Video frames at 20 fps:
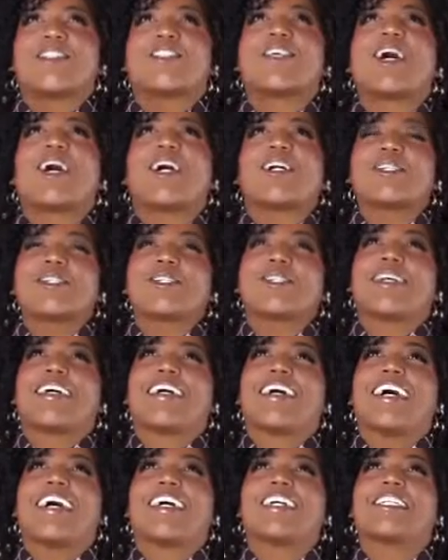such
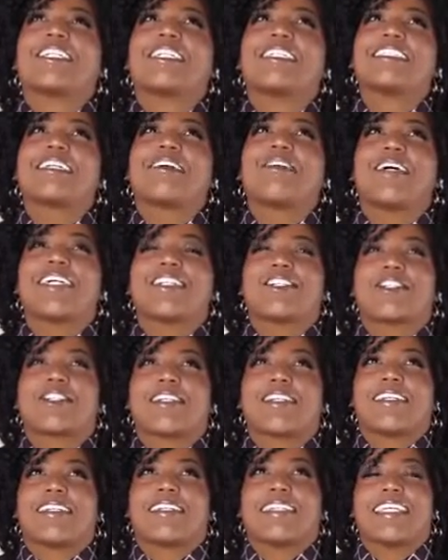a good
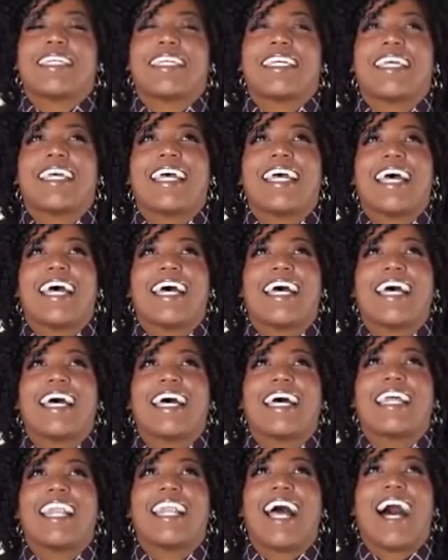question.
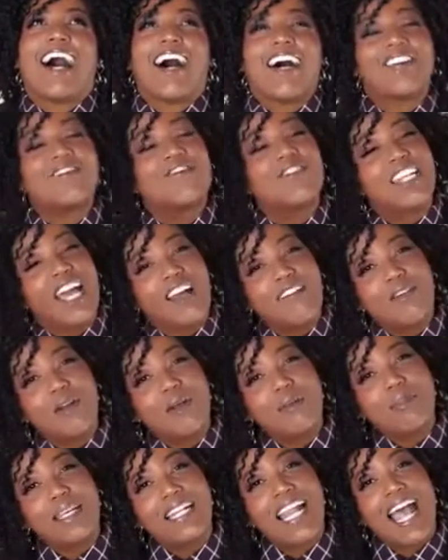And I've
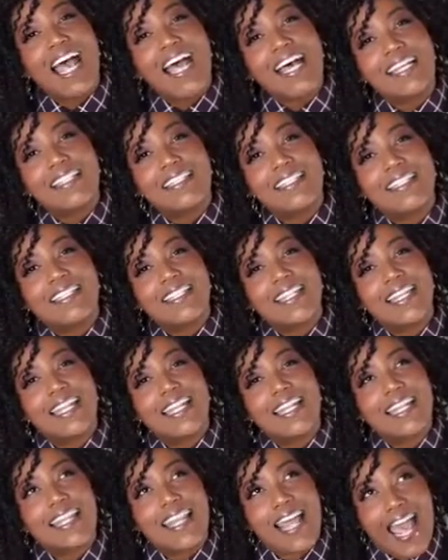never been asked
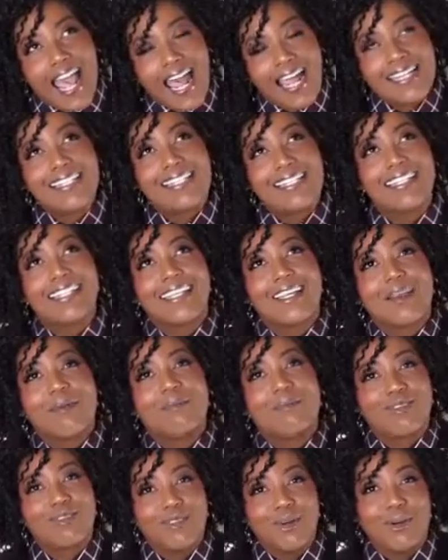that
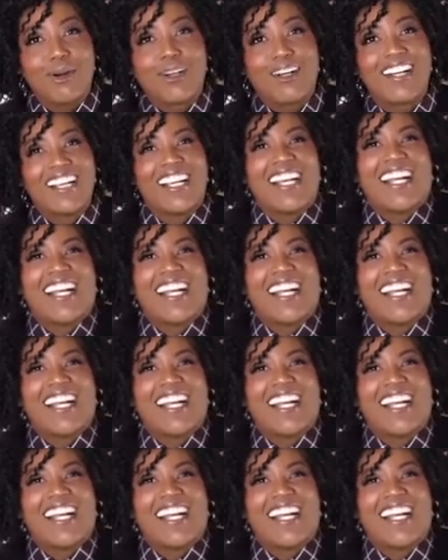before.